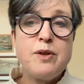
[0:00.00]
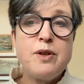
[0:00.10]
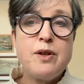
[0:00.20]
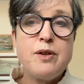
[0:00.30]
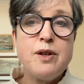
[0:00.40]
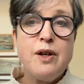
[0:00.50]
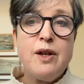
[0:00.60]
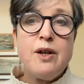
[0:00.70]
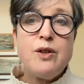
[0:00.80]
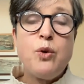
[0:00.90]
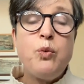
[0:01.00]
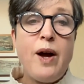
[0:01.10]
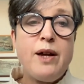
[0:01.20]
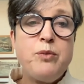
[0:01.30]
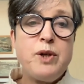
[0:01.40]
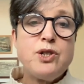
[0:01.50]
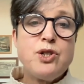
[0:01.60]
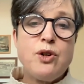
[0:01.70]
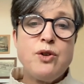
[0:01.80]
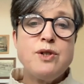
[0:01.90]
the, the, the way in
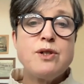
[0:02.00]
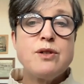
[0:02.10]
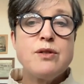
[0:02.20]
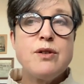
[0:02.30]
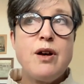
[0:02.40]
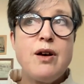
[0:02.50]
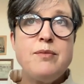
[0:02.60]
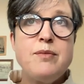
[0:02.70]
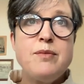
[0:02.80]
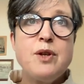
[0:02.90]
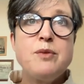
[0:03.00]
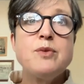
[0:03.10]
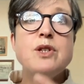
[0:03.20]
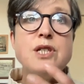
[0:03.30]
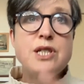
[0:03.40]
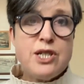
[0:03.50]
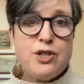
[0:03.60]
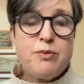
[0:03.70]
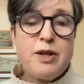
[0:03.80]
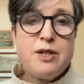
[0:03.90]
which those, um, the, the
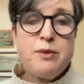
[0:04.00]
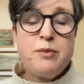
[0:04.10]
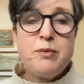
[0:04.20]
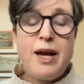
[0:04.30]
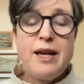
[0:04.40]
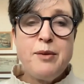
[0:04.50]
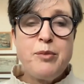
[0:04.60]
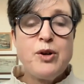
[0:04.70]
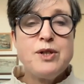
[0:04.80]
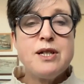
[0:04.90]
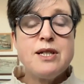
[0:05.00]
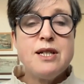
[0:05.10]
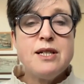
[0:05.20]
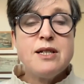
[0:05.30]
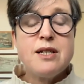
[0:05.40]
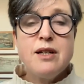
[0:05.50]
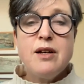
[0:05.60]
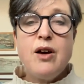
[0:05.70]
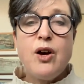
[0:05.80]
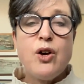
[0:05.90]
decision-making processes
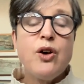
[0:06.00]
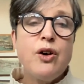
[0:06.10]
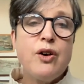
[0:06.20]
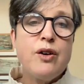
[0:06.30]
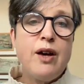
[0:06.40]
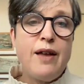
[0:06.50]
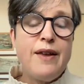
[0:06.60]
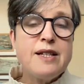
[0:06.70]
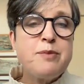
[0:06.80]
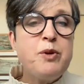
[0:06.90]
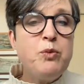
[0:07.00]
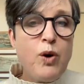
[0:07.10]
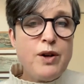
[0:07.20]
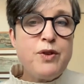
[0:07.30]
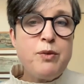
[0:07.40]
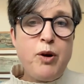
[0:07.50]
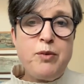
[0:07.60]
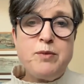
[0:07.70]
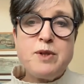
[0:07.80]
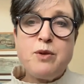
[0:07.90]
occur. And that's been one of the
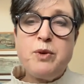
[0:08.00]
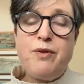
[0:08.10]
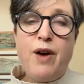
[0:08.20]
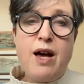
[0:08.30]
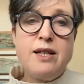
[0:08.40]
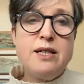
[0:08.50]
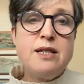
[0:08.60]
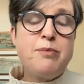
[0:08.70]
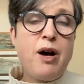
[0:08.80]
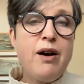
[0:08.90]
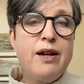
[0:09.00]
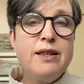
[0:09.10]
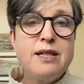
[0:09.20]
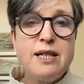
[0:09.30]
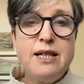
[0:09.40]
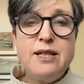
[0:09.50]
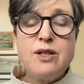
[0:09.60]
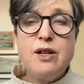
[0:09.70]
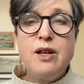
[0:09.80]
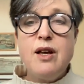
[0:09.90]
problems that we've had, is behind the scenes,
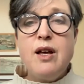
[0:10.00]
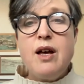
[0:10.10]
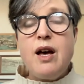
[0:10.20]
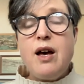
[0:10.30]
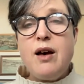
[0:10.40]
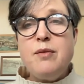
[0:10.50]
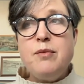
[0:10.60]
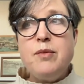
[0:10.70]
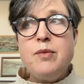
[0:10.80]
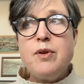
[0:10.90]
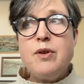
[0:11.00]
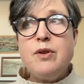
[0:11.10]
um,